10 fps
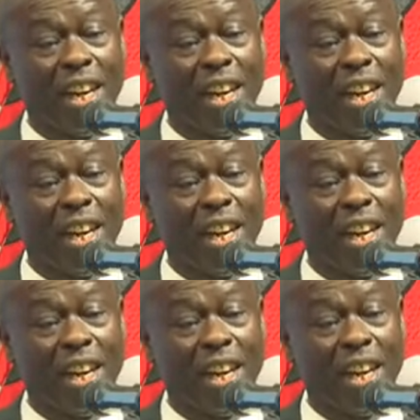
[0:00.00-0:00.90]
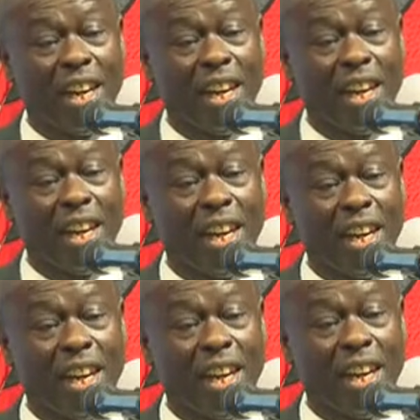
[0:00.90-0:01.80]

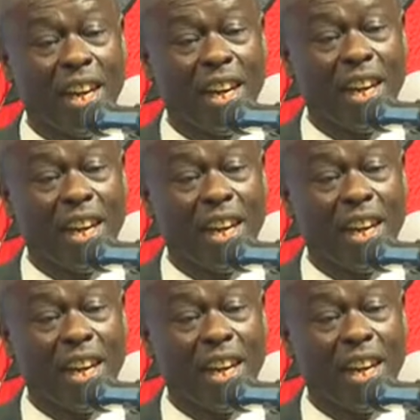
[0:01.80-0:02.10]
No one is speaking in this clip.